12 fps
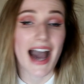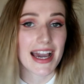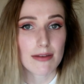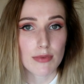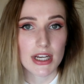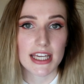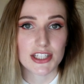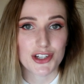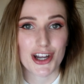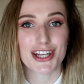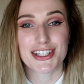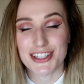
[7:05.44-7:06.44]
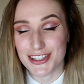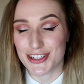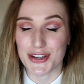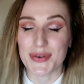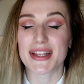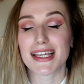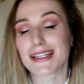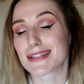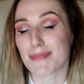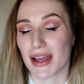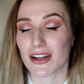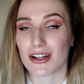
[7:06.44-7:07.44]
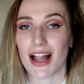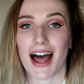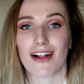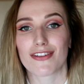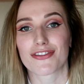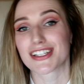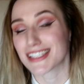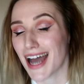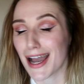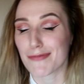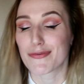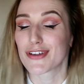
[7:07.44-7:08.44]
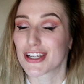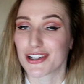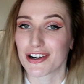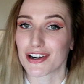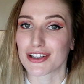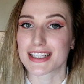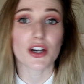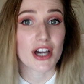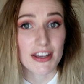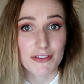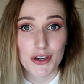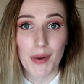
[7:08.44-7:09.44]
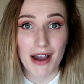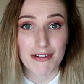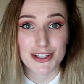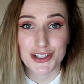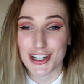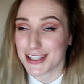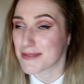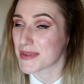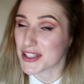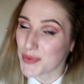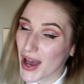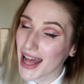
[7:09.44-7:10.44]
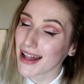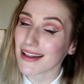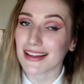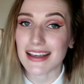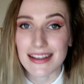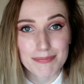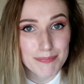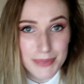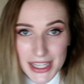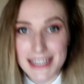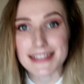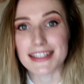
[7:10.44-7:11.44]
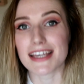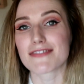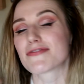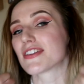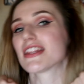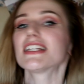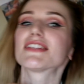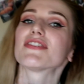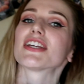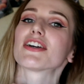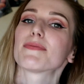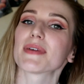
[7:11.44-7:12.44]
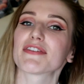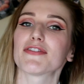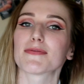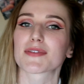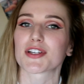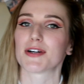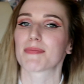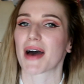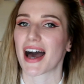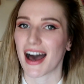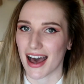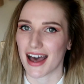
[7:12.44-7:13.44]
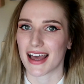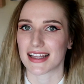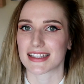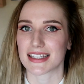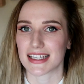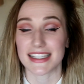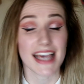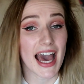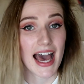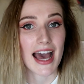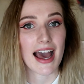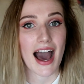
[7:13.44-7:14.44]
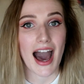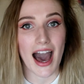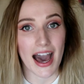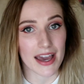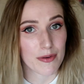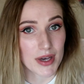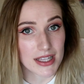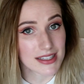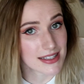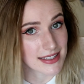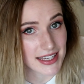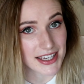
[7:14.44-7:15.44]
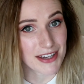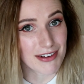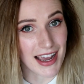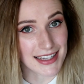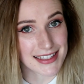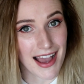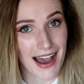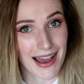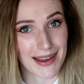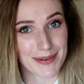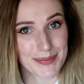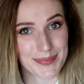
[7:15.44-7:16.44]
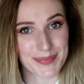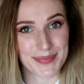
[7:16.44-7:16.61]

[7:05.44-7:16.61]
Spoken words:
I am really enjoying doing these mental health type videos, so if you are enjoying them as well, please give this video a big thumbs up, and yeah, I will see you next time.